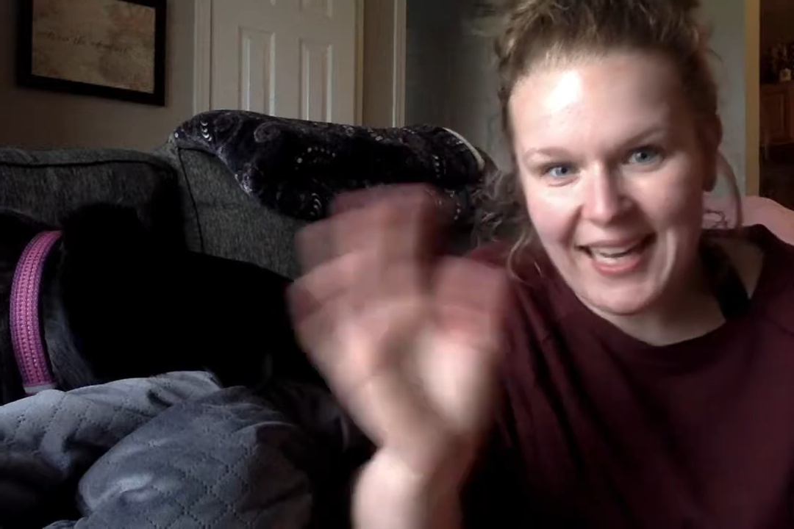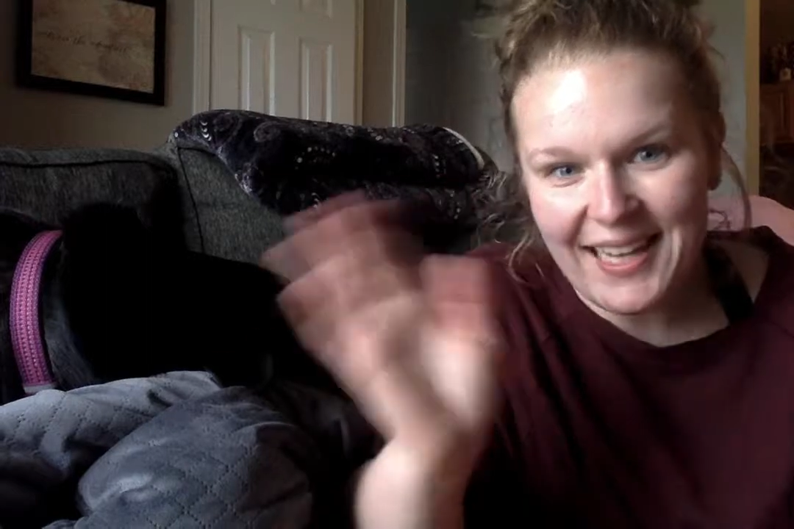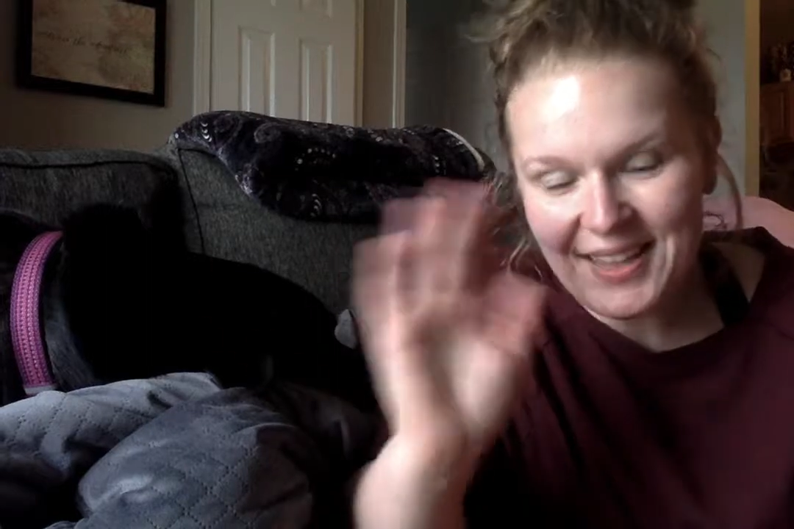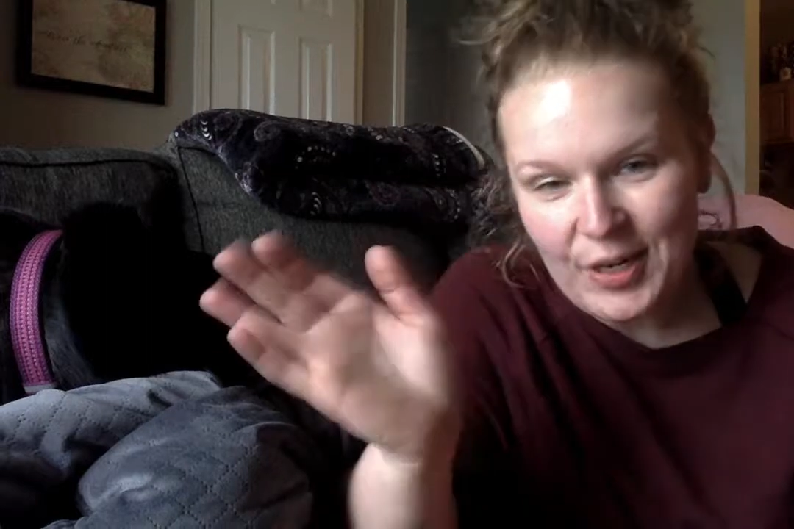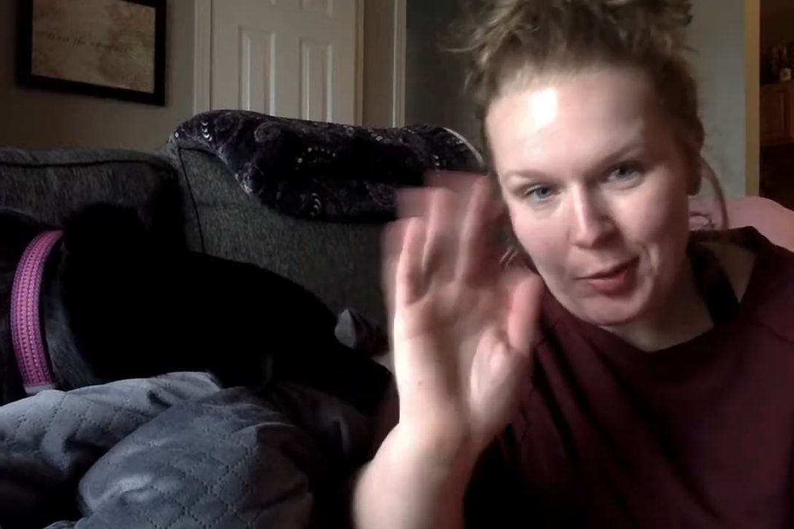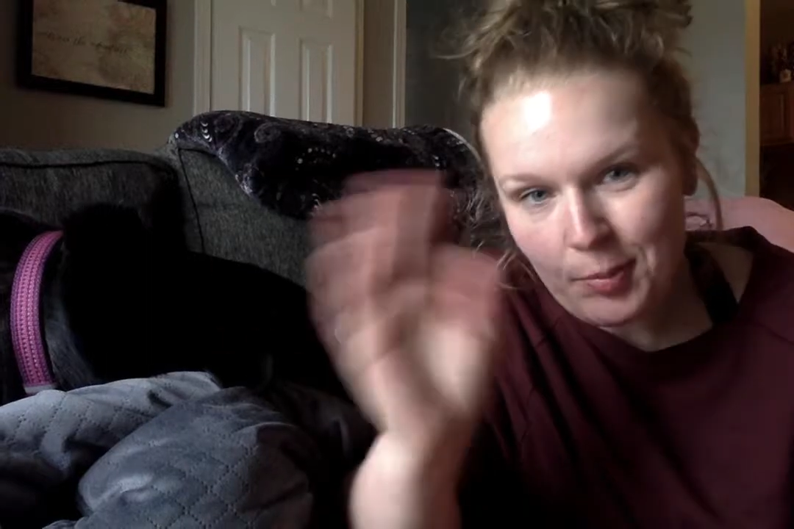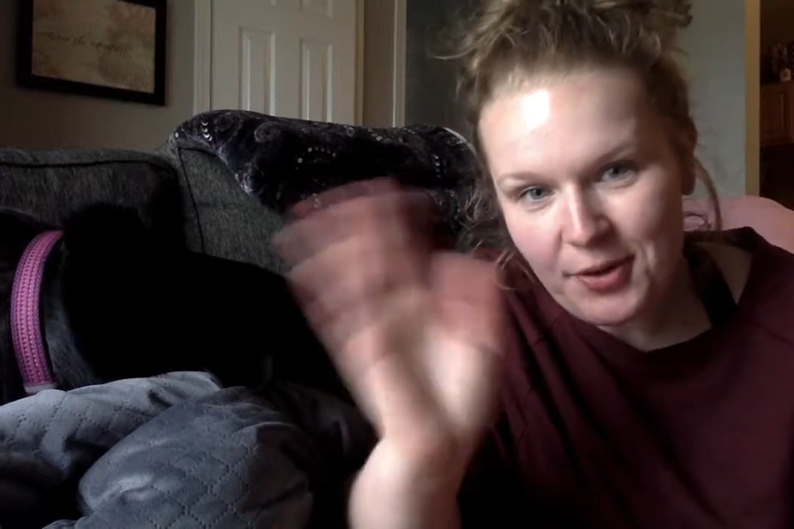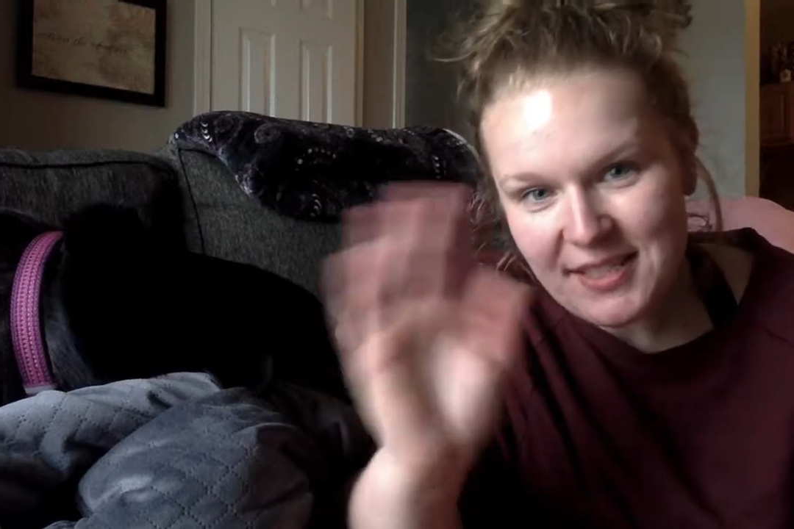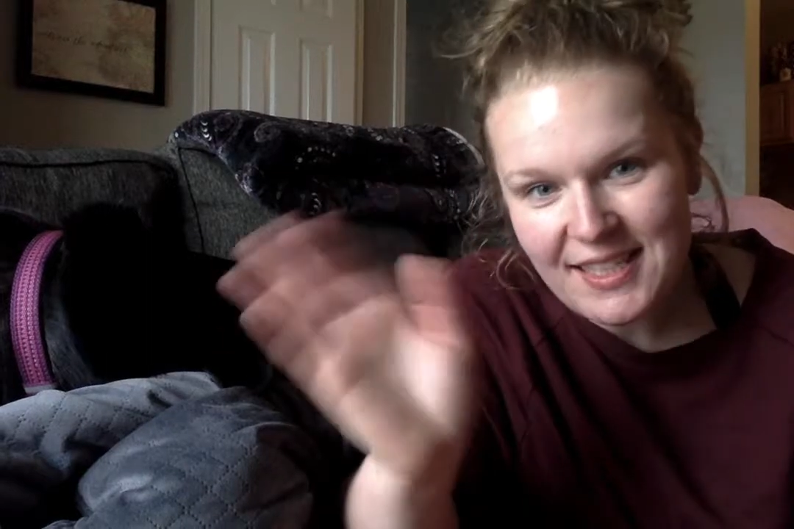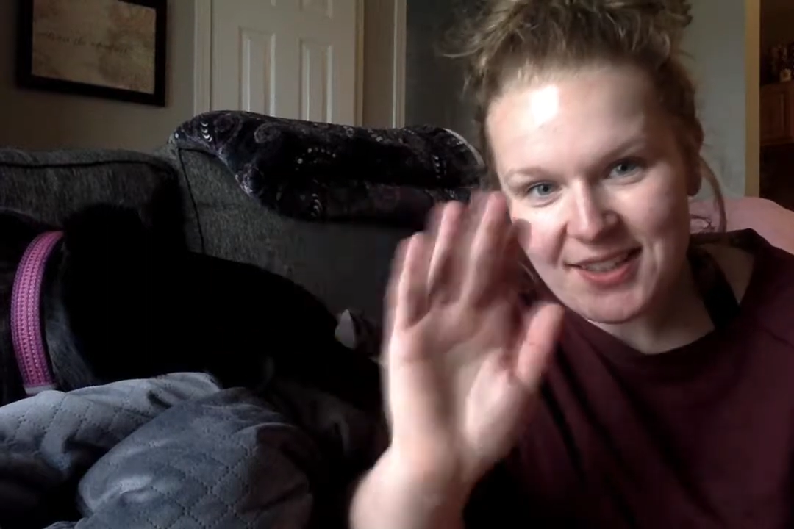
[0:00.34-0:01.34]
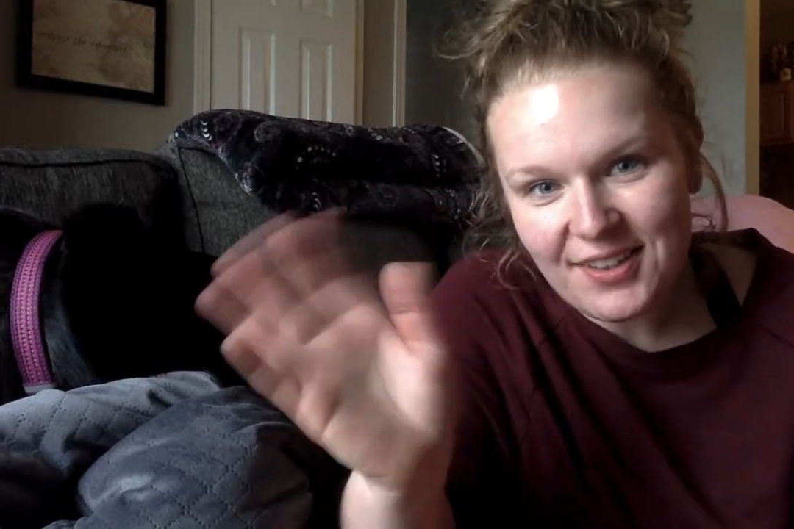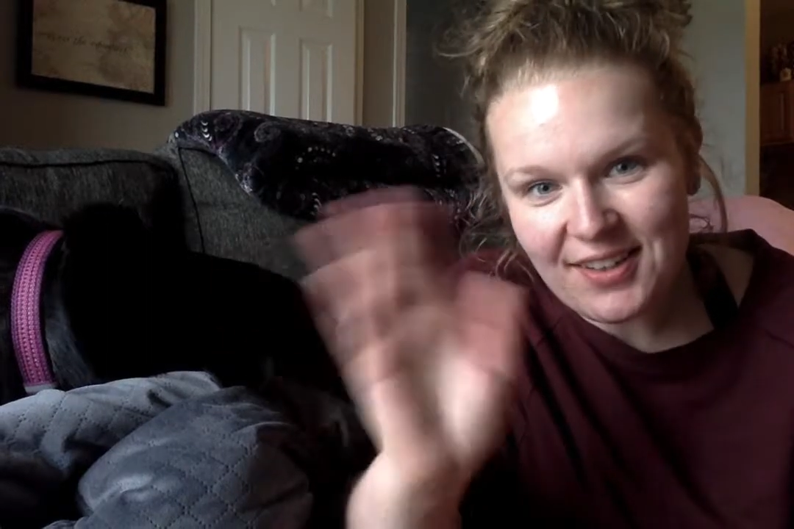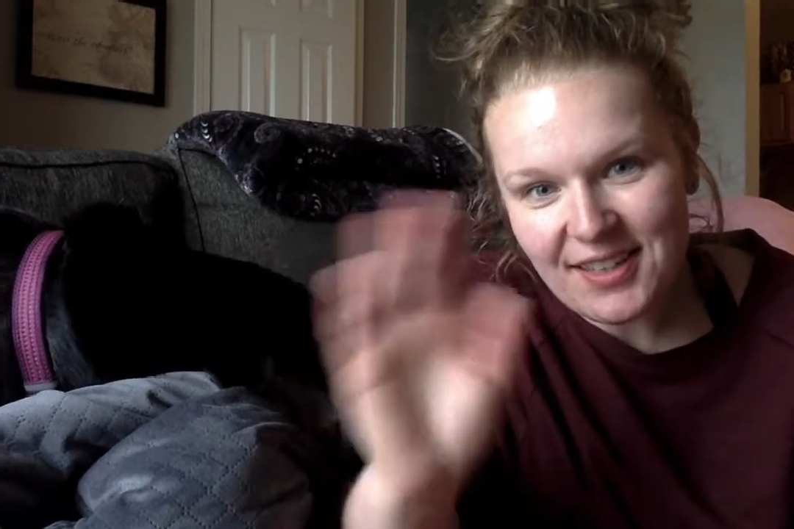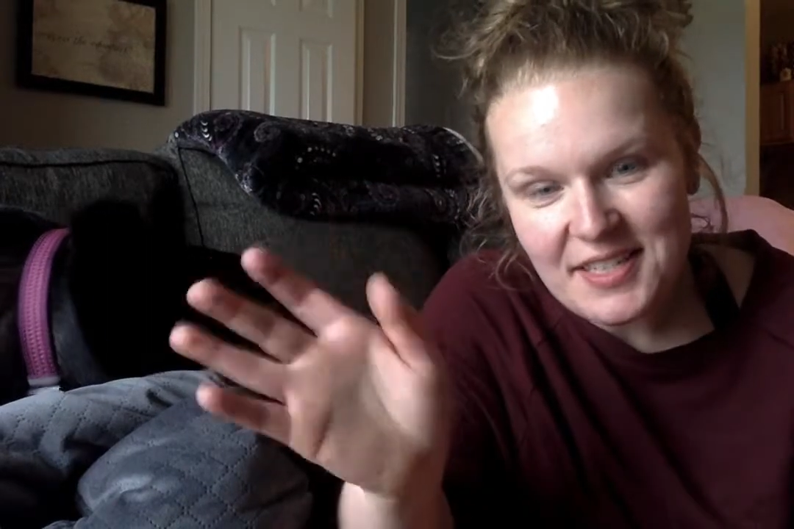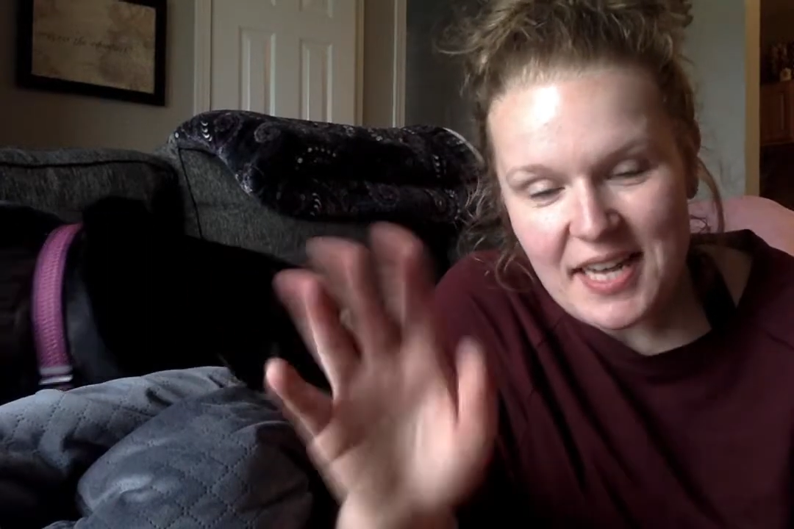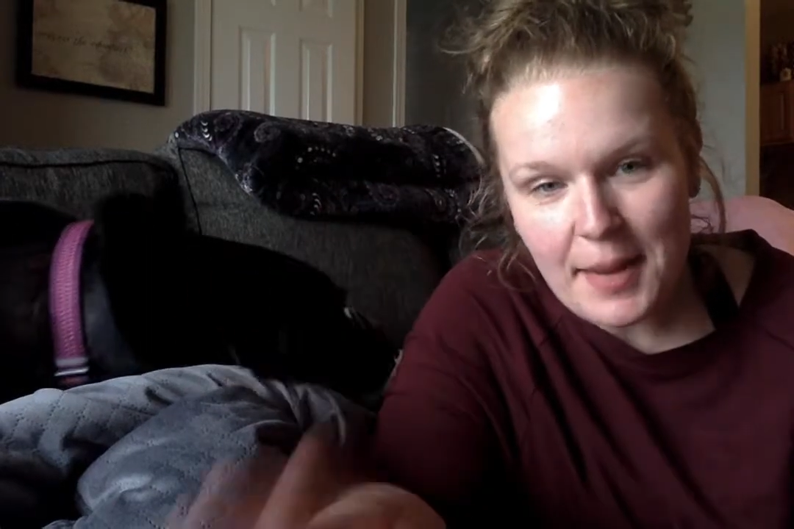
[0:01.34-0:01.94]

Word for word: Hello, boys and girls.